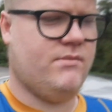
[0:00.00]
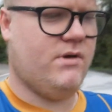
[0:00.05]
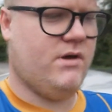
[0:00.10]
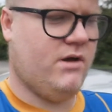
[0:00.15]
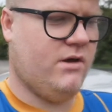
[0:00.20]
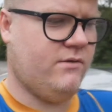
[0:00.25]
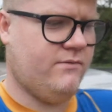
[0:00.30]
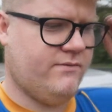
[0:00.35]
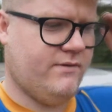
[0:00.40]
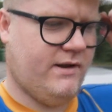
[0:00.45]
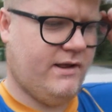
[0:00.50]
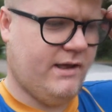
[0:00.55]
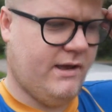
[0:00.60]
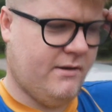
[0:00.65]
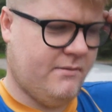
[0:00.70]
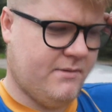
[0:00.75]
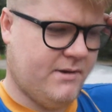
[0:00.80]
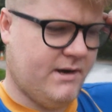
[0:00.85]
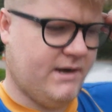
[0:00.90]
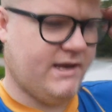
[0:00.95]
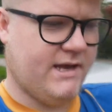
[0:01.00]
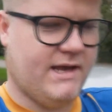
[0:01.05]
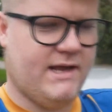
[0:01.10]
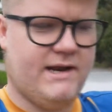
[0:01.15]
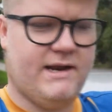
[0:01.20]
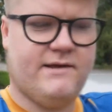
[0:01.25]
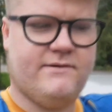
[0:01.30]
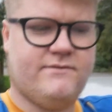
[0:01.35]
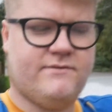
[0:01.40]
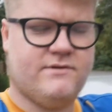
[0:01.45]
hopefully I'm going to get a
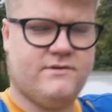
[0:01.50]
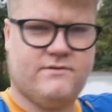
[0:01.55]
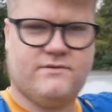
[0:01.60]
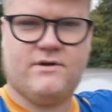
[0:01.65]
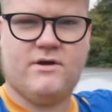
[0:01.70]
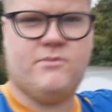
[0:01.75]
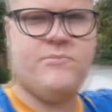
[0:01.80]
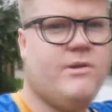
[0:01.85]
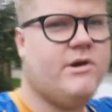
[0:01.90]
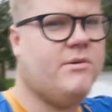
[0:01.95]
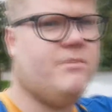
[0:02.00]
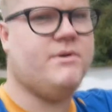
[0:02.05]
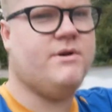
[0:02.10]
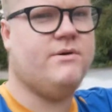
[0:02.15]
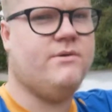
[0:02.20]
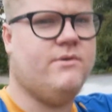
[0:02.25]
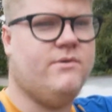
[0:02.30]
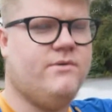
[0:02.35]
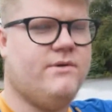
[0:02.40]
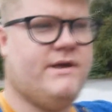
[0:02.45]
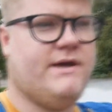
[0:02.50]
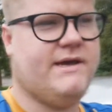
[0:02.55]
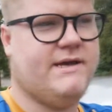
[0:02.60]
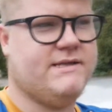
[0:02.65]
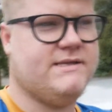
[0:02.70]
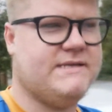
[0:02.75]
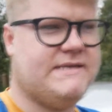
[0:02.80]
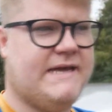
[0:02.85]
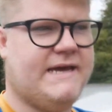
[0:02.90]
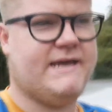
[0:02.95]
lift to go and pick up a new alternator
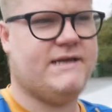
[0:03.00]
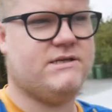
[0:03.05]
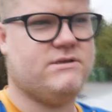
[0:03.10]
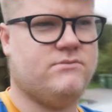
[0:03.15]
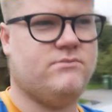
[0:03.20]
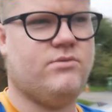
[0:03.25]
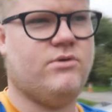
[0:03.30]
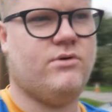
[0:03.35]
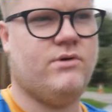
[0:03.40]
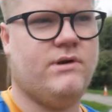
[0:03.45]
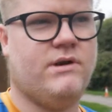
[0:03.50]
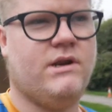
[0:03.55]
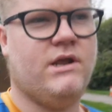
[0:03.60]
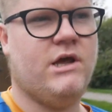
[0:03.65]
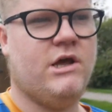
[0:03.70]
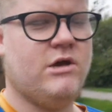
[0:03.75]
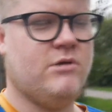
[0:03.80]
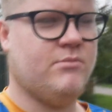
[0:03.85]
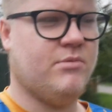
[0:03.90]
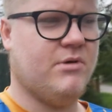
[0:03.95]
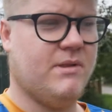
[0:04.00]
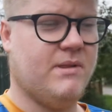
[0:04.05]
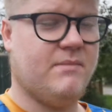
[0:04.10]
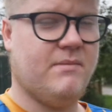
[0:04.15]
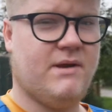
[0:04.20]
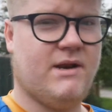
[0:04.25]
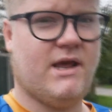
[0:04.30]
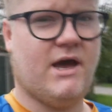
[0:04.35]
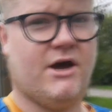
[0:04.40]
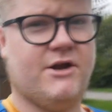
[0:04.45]
today at some point, but at the
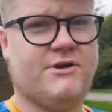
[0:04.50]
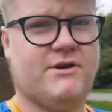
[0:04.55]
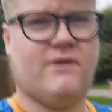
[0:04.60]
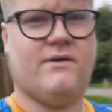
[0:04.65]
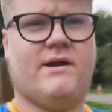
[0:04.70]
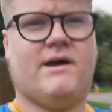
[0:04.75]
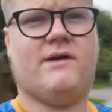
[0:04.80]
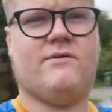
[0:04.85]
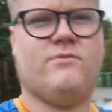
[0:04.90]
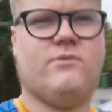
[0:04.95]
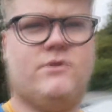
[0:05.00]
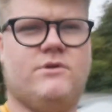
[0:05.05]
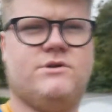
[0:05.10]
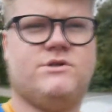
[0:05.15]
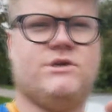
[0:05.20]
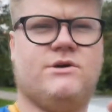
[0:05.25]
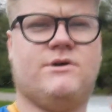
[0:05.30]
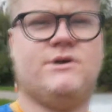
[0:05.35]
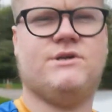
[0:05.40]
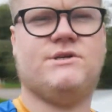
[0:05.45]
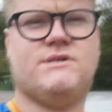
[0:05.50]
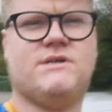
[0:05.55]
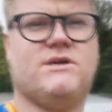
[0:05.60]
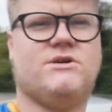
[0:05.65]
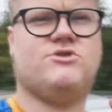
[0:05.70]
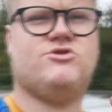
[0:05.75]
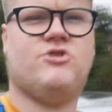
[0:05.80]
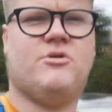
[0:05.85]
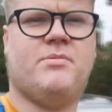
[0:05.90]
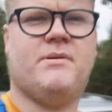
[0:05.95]
minute I don't have one, so I'm going to
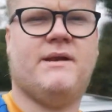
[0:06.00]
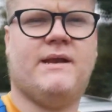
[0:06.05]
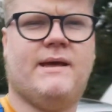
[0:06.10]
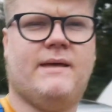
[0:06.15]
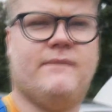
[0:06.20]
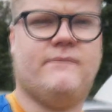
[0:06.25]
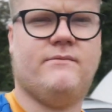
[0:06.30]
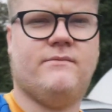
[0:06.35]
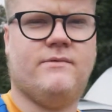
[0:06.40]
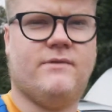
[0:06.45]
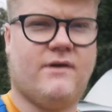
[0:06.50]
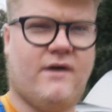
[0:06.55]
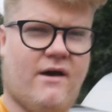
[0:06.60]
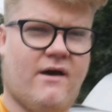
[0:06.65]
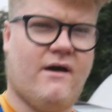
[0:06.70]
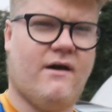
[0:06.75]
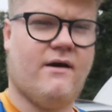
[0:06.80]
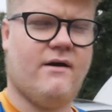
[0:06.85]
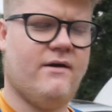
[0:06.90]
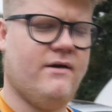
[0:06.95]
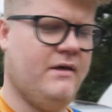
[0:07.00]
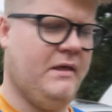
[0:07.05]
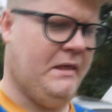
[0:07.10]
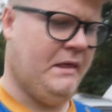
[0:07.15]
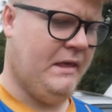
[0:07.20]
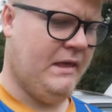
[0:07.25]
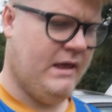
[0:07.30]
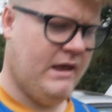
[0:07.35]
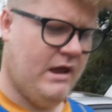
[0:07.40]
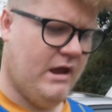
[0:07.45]
start stripping down the car
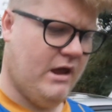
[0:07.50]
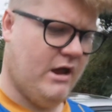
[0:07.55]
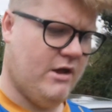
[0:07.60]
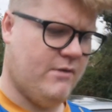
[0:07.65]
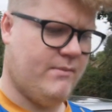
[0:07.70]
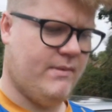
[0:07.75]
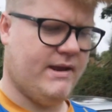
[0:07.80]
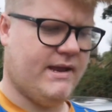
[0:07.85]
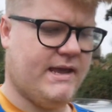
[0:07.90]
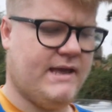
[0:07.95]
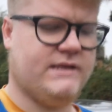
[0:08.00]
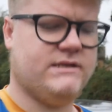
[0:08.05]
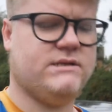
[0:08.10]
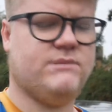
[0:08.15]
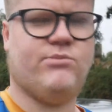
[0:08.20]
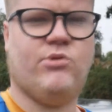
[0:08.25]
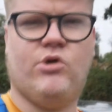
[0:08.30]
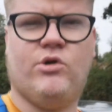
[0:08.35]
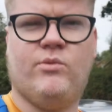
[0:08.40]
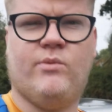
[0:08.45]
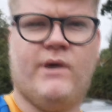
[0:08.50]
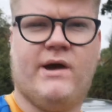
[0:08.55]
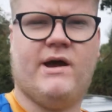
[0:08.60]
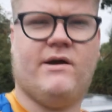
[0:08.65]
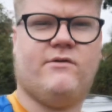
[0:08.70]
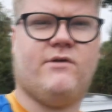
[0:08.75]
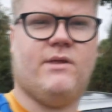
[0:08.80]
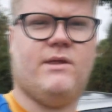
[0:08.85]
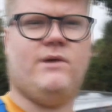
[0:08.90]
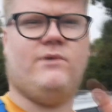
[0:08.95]
and getting to the point where
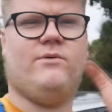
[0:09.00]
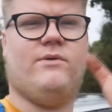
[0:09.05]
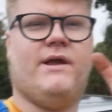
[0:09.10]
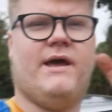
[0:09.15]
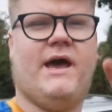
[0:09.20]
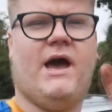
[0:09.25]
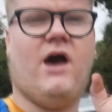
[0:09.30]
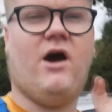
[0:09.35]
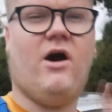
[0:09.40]
I've got the alternator